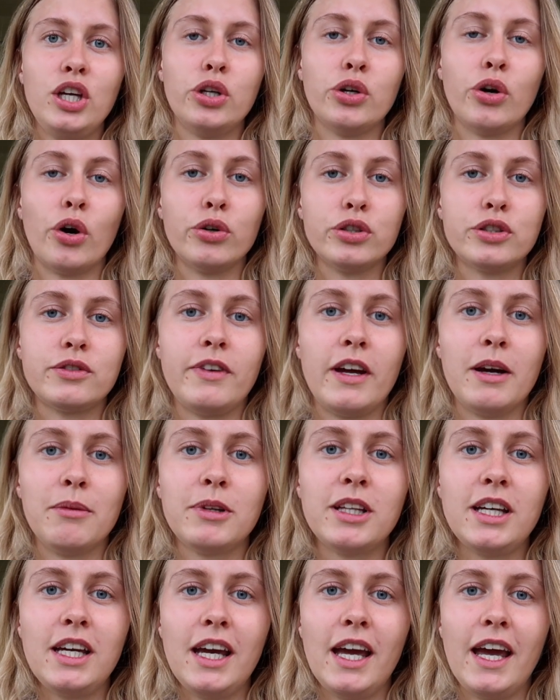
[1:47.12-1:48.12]
your host
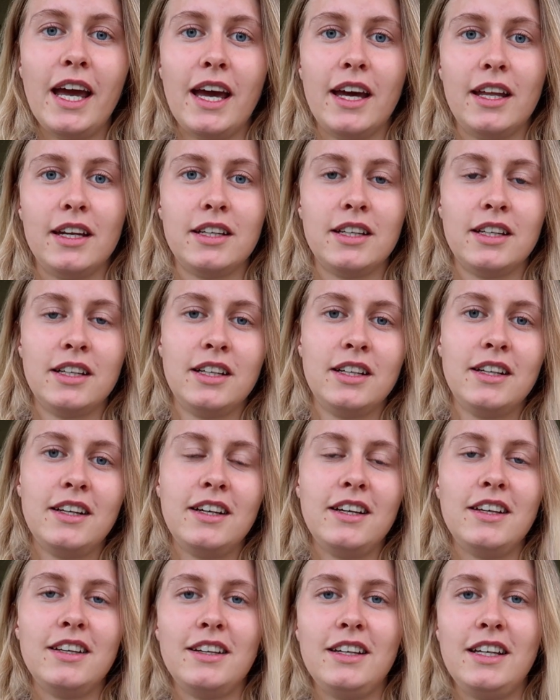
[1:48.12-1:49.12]
family and
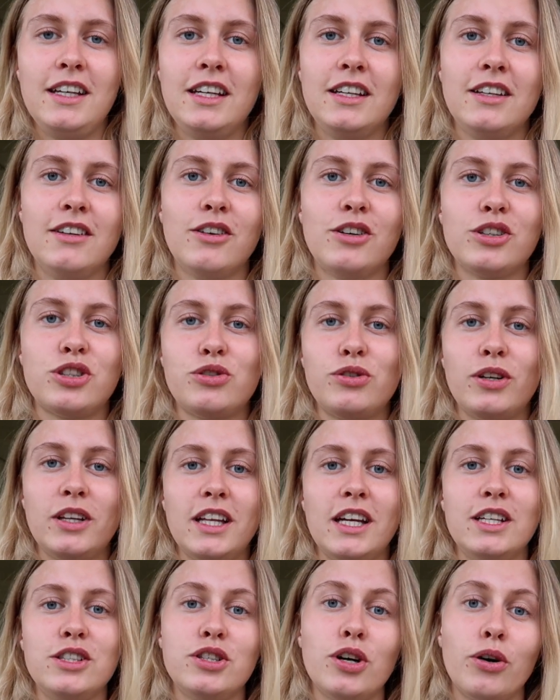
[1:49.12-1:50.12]
in
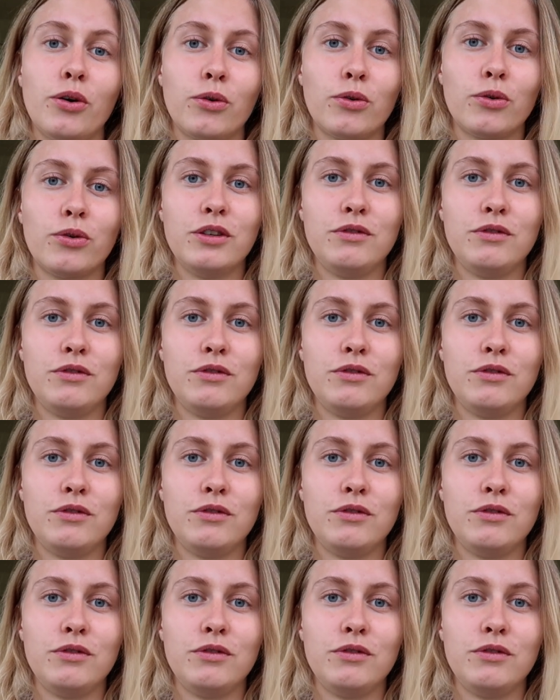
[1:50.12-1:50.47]
Australia in total,